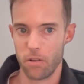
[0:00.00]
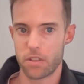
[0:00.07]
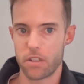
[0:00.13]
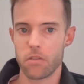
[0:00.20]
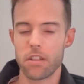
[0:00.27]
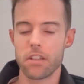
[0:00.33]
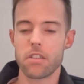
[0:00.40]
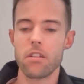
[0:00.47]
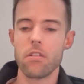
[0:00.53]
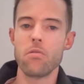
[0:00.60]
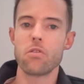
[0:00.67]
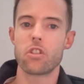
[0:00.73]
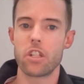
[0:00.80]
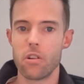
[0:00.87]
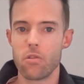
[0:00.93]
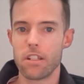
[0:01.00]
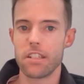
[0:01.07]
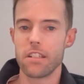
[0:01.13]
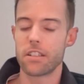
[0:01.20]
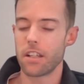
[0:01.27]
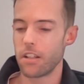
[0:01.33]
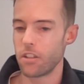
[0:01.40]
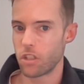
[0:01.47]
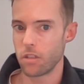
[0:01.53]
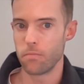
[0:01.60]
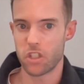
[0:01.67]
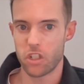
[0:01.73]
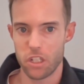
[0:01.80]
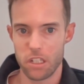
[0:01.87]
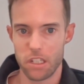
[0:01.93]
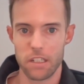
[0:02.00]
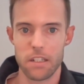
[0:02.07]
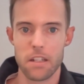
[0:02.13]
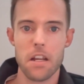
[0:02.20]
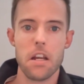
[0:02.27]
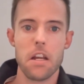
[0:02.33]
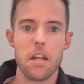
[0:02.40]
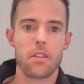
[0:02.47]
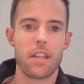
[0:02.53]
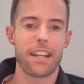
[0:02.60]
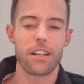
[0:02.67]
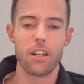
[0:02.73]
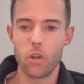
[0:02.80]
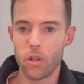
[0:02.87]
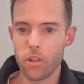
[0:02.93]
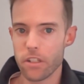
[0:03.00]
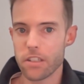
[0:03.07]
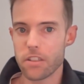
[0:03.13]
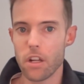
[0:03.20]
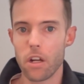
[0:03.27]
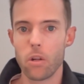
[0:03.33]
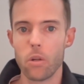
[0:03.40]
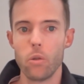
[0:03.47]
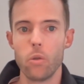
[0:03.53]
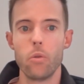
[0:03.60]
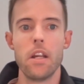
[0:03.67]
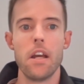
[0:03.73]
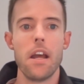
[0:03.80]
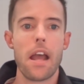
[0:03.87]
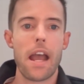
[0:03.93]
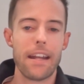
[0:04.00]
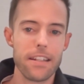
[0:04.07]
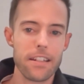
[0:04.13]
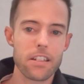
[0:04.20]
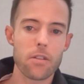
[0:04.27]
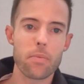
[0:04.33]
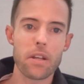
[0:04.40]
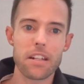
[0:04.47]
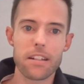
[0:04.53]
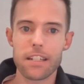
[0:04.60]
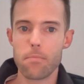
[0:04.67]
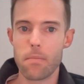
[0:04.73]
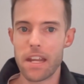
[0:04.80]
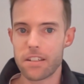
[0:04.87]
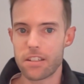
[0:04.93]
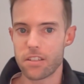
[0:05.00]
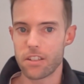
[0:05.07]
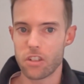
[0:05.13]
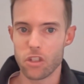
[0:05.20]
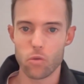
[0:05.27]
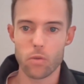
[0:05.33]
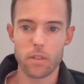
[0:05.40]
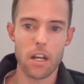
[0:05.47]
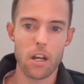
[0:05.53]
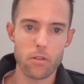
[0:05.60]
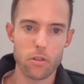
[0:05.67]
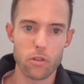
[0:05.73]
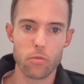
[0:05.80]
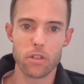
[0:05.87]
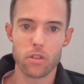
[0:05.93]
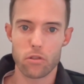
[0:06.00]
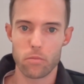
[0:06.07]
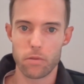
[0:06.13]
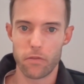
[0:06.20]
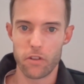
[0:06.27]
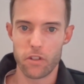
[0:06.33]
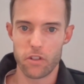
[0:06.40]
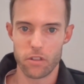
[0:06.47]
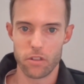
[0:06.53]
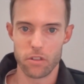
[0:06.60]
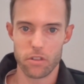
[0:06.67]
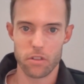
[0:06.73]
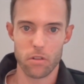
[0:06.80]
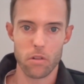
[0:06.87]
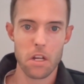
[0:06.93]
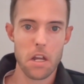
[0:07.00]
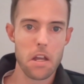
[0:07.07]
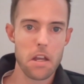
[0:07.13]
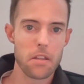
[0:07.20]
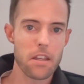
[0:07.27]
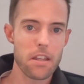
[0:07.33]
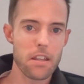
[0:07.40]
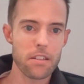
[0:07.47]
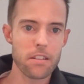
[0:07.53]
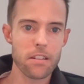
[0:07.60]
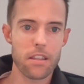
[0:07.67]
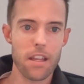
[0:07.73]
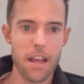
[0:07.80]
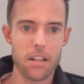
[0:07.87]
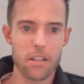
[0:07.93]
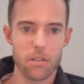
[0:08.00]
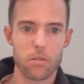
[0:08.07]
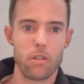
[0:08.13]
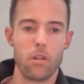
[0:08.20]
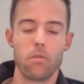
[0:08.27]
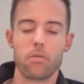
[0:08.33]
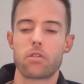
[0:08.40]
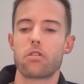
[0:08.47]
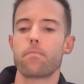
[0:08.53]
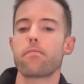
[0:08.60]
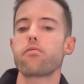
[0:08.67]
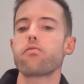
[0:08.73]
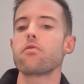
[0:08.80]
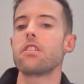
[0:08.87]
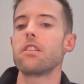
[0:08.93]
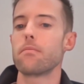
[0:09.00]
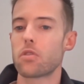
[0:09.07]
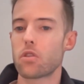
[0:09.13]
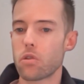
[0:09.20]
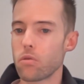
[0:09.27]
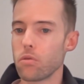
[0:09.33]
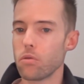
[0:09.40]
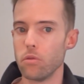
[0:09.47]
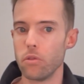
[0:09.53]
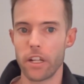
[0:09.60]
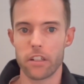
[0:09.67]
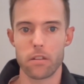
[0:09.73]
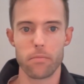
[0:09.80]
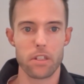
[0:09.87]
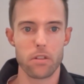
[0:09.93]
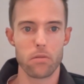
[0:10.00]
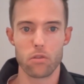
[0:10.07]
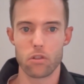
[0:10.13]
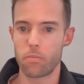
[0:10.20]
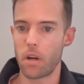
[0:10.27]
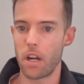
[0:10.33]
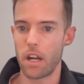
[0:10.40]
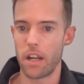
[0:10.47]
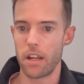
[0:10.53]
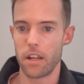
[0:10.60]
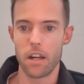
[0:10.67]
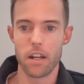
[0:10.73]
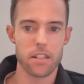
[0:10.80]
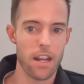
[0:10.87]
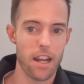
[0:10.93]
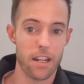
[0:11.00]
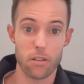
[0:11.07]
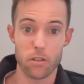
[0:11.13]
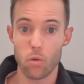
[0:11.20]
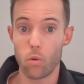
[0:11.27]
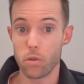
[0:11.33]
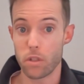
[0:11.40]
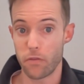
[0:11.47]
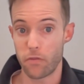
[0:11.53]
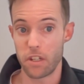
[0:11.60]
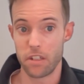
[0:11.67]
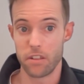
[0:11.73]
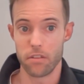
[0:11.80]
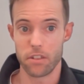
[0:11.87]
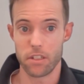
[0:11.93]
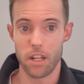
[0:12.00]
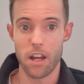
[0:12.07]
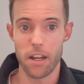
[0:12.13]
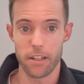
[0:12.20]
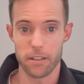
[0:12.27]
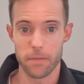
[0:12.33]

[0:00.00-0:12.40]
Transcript: So there's no generally intelligent machine that can learn on its own and independently make decisions without human supervision. So there isn't that supreme tool that can be used by attackers or defenders alike.